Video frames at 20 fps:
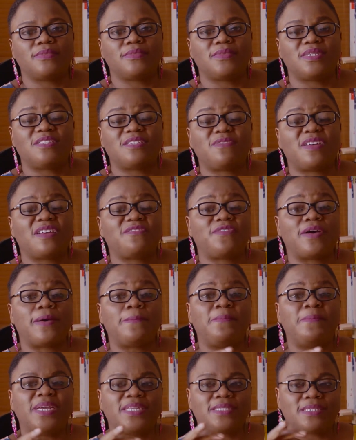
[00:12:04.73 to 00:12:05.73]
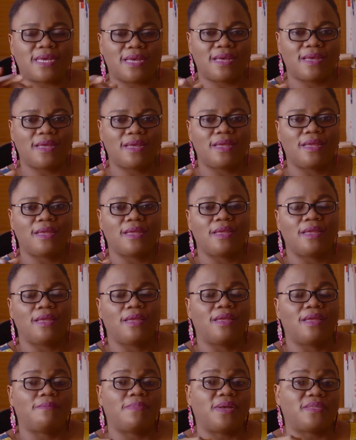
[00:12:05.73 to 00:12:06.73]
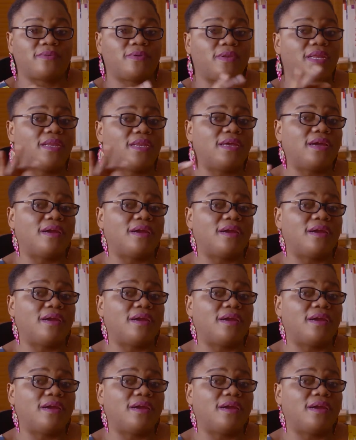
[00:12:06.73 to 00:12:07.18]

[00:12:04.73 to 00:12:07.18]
It's far, far better, particularly